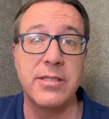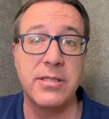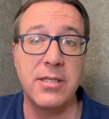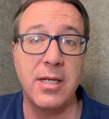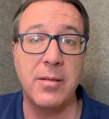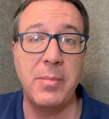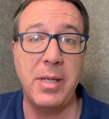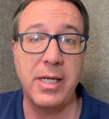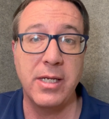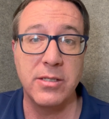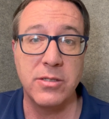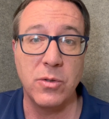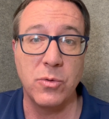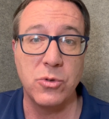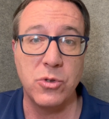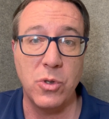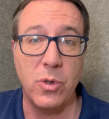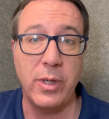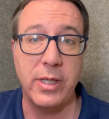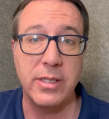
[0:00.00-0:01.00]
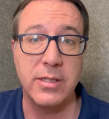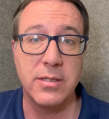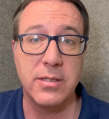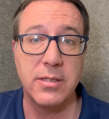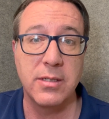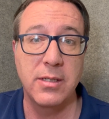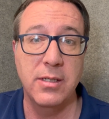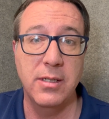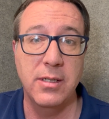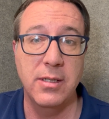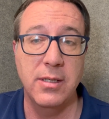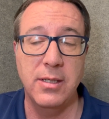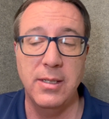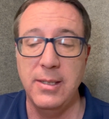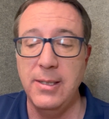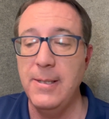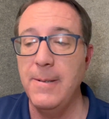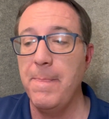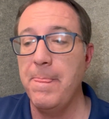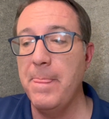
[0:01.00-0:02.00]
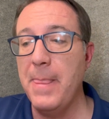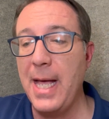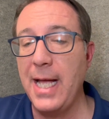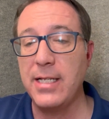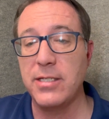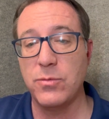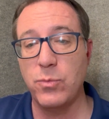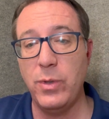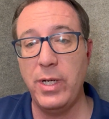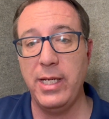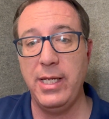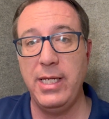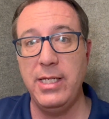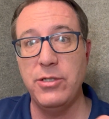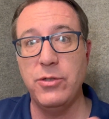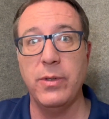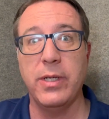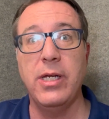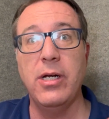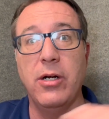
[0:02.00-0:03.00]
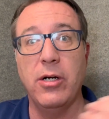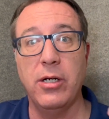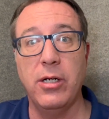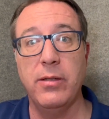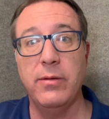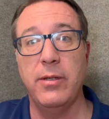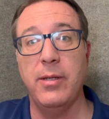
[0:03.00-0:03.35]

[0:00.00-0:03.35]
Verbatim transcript: son make his own choice. That's what he's doing here.